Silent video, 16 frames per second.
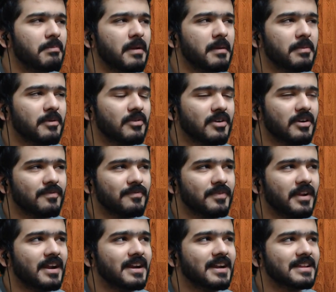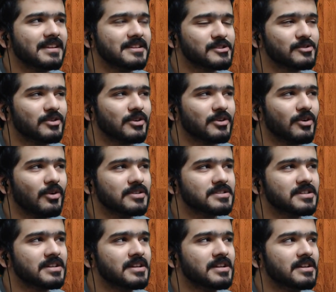People were afraid, like, this is going to
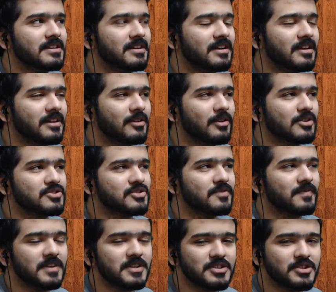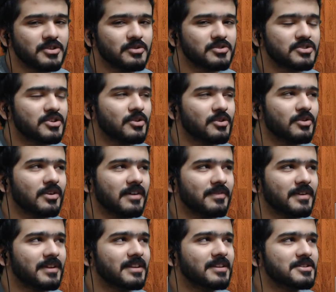cause lots of issues,
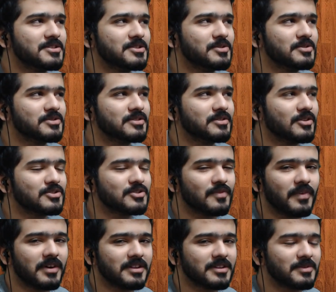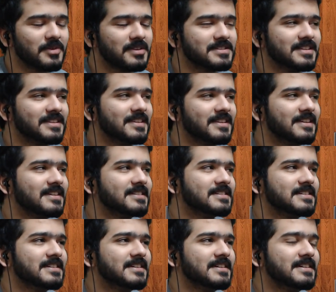geographical issues, lots of earthquakes and
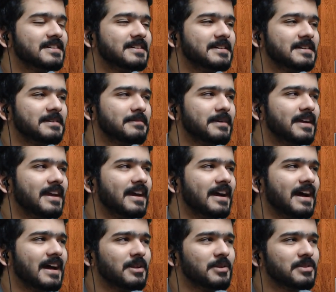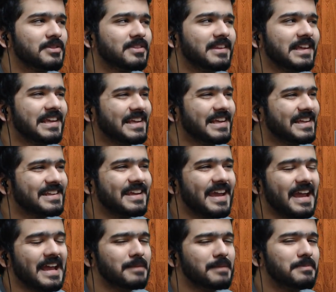things. But yeah, I don't think it
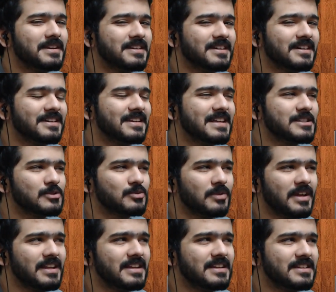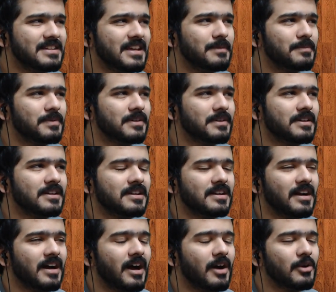can be done. That's really deep.
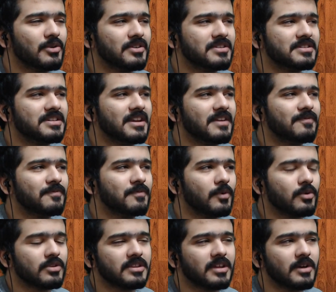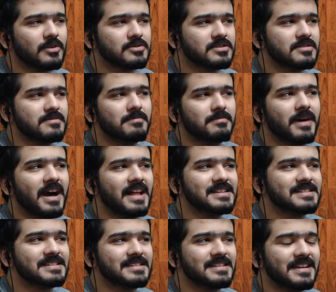How are you going to dig 4,000
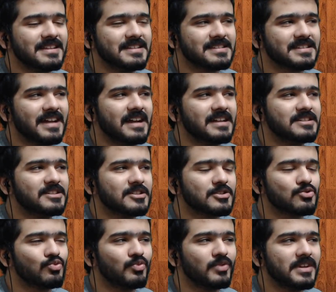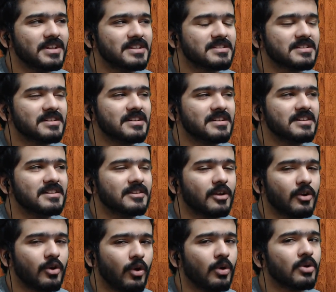miles inside just to reach the
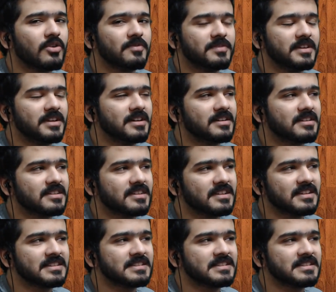core of the earth?